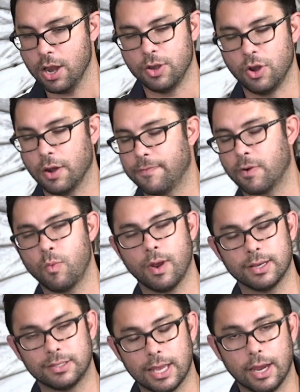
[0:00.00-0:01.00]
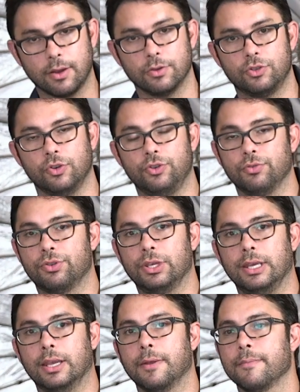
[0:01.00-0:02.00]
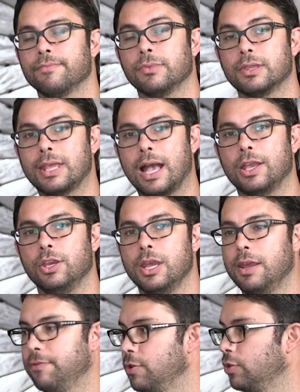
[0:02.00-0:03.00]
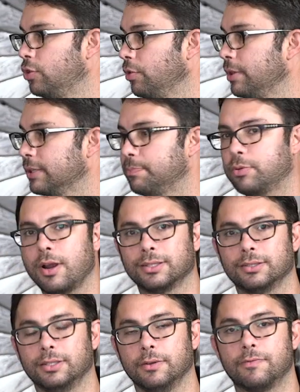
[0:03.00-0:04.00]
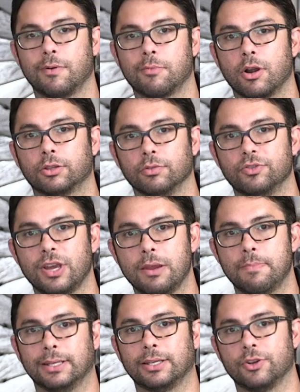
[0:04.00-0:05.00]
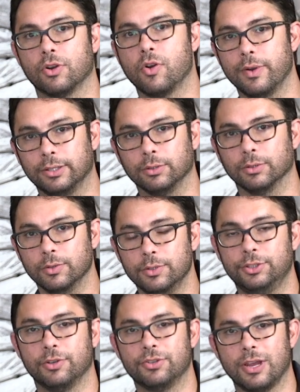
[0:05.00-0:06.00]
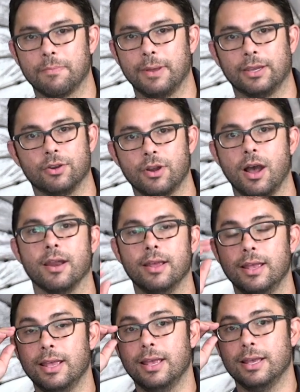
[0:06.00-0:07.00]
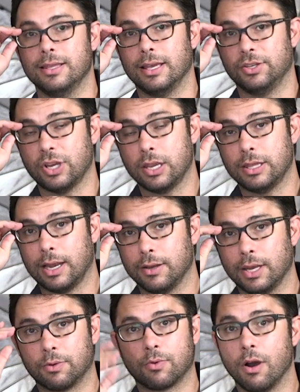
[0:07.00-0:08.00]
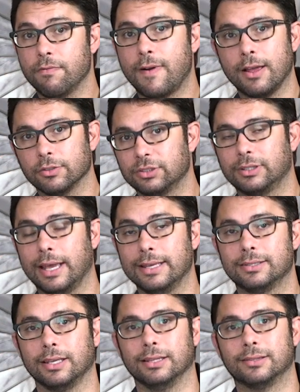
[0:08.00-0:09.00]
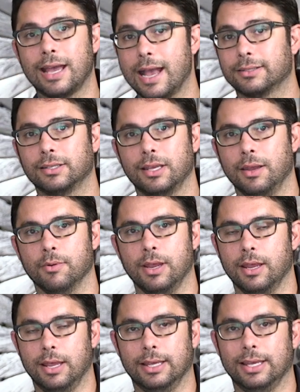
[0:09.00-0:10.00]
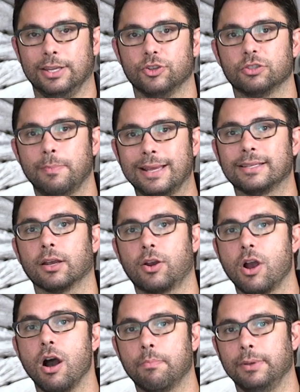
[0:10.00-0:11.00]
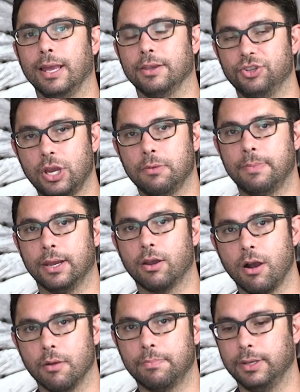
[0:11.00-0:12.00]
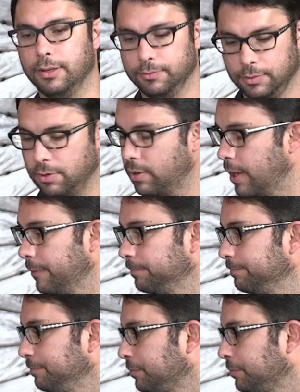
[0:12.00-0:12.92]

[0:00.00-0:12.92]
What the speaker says: not for 1 second should you think that if you do this processing from RAW to JPEG that you're going to lose your JPEG. You're not. The RAW file stays intact. It just makes a copy, a JPEG copy. Okay.